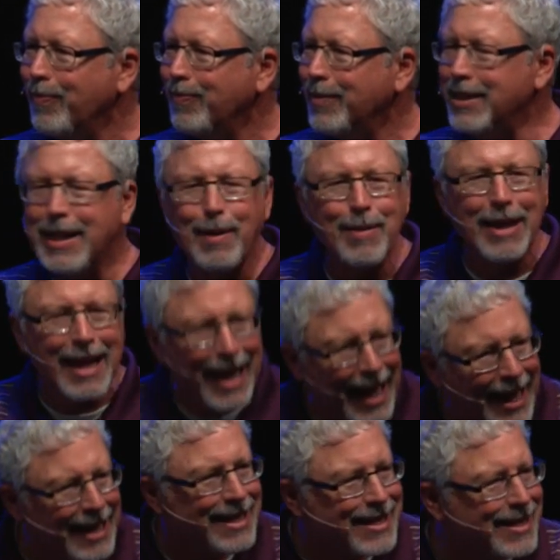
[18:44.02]
Does that make
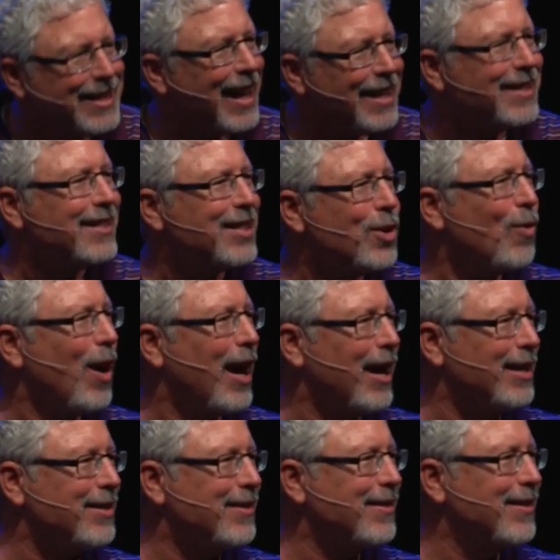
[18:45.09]
any sense to
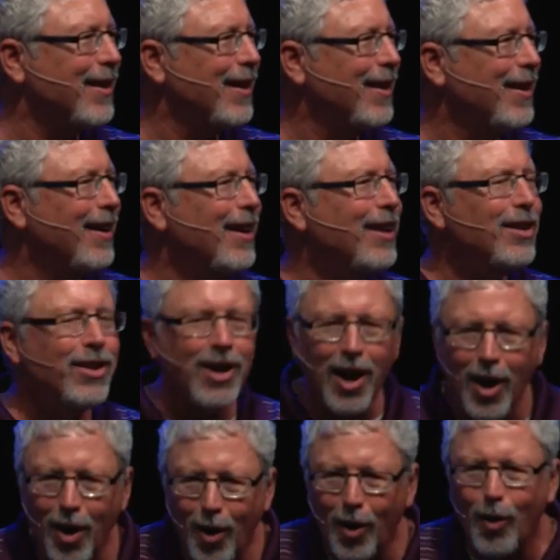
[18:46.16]
us?
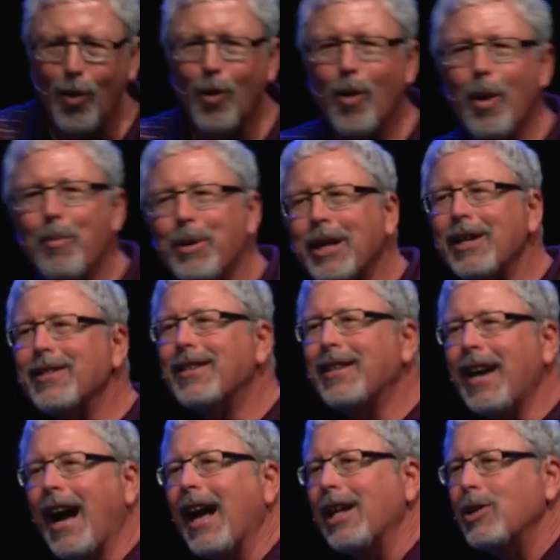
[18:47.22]
No, because
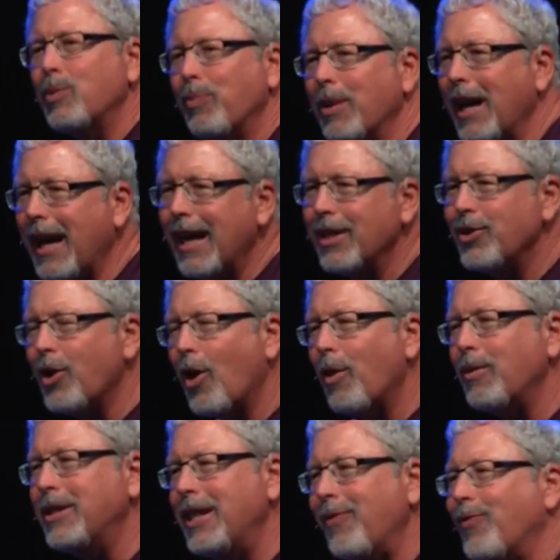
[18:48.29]
God's plans
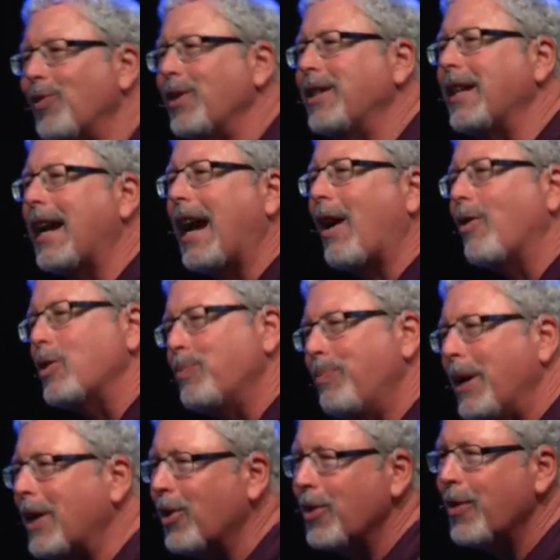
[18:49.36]
are different than ours,
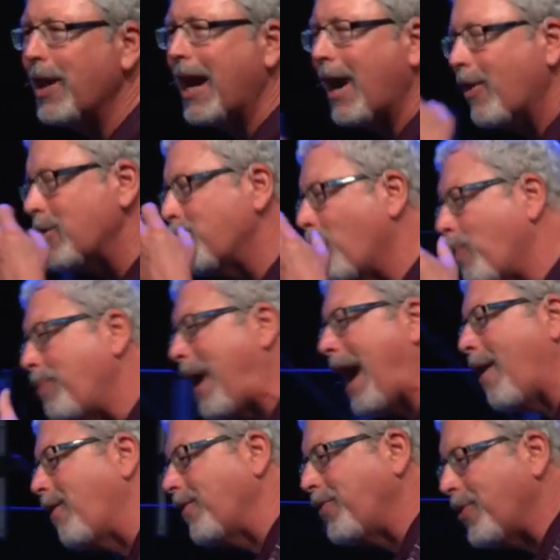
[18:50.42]
bigger than ours, more
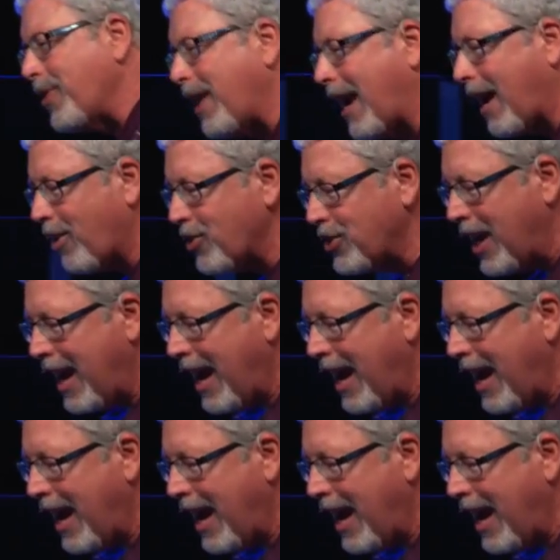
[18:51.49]
powerful than ours,